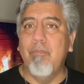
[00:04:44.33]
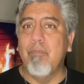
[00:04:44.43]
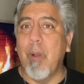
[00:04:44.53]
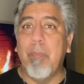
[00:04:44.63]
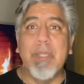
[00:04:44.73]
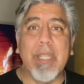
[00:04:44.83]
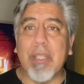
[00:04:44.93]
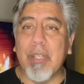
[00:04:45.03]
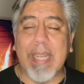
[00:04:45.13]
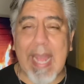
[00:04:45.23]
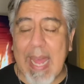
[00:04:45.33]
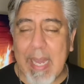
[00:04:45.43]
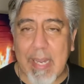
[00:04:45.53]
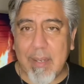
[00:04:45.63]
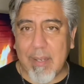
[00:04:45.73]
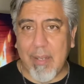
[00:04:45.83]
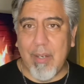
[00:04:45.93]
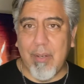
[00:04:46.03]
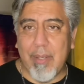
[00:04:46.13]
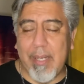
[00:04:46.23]
a particular candidate,
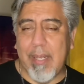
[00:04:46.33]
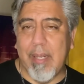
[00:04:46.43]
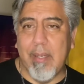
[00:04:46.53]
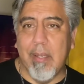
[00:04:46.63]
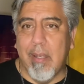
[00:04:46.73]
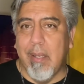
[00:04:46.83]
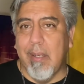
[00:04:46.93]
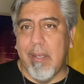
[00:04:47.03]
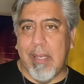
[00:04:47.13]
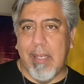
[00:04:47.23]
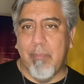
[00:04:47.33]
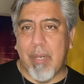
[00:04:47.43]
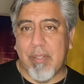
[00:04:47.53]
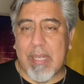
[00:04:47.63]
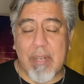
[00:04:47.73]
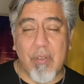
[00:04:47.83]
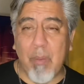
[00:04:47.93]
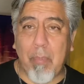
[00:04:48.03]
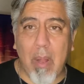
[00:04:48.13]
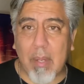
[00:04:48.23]
in presidential
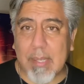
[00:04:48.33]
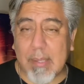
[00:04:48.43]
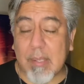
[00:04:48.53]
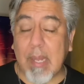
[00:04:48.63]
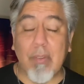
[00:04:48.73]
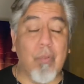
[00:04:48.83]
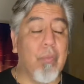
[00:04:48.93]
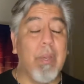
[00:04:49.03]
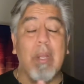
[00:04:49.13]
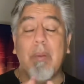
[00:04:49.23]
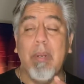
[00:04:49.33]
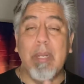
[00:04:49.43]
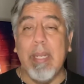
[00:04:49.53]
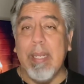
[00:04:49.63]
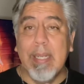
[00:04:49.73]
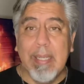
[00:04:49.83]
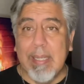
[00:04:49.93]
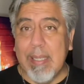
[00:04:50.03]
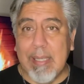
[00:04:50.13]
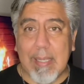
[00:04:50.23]
and politics. Gets really, really,
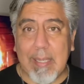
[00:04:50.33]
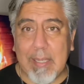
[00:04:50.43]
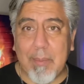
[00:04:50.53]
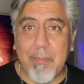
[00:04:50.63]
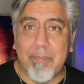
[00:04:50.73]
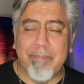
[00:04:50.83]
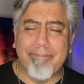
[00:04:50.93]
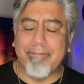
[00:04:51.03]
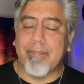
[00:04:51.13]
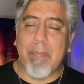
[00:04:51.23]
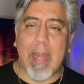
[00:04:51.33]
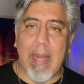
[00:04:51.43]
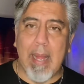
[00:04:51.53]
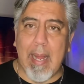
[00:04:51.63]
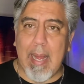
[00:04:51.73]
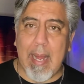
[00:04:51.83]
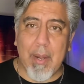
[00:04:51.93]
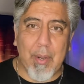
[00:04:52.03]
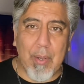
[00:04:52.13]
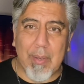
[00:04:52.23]
it's kind
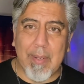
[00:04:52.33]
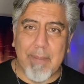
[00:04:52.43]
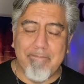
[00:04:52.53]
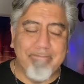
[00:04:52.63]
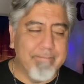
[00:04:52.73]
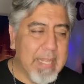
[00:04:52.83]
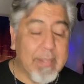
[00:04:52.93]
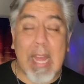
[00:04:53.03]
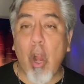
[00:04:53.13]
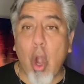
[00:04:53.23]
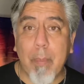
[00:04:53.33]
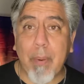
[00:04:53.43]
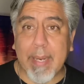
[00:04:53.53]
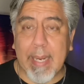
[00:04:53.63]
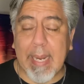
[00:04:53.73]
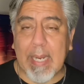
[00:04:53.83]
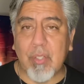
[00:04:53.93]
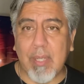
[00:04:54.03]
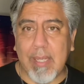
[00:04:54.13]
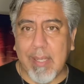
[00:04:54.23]
of heartbreaking,
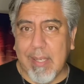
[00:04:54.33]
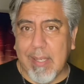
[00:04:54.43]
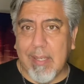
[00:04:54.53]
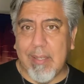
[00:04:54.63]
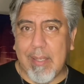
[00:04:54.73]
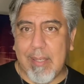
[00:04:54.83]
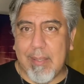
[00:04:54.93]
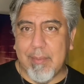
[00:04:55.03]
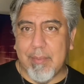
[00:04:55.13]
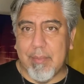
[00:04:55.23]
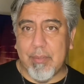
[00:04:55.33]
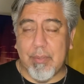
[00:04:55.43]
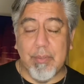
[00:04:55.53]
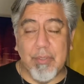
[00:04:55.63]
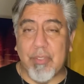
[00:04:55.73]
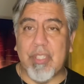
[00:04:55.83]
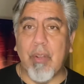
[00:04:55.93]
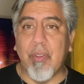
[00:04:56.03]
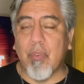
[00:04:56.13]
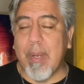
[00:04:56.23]
actually. You see all
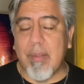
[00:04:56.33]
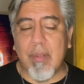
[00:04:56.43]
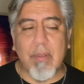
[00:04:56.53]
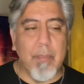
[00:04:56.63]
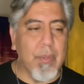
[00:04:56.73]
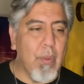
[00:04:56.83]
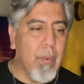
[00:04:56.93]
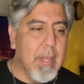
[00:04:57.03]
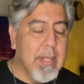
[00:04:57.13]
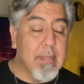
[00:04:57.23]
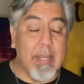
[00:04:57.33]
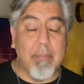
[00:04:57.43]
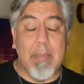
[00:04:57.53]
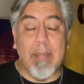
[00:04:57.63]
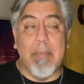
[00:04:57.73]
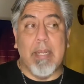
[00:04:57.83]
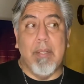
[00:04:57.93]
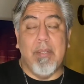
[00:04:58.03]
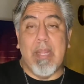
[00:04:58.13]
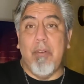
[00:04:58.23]
this criticism, so it's like, my
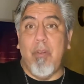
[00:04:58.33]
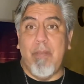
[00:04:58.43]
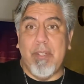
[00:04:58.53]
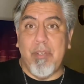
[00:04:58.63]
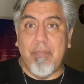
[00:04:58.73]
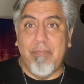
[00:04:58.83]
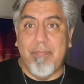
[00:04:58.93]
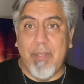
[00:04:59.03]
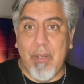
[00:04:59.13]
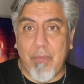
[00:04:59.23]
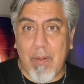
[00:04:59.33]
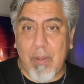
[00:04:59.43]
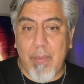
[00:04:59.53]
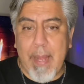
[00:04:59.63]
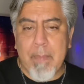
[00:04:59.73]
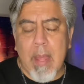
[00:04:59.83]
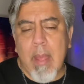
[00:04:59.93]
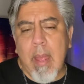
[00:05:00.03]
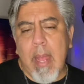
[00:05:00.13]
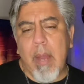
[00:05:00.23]
goodness, I don't know if I should, follow that.
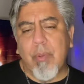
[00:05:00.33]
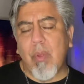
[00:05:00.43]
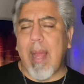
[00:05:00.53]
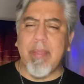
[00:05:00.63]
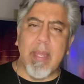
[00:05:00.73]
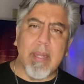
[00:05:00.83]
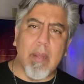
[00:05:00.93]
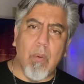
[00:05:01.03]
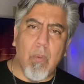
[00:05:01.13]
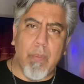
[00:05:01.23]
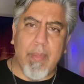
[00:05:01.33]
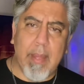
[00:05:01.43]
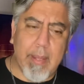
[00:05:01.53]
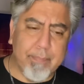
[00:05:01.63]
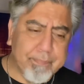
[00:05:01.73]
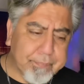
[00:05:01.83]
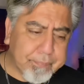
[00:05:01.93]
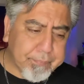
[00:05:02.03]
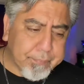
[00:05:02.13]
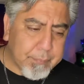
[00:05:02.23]
And also, I think, though, that
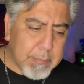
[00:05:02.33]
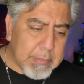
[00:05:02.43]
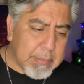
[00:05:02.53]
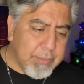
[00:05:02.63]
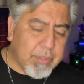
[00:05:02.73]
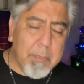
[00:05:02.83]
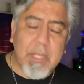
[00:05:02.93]
some of the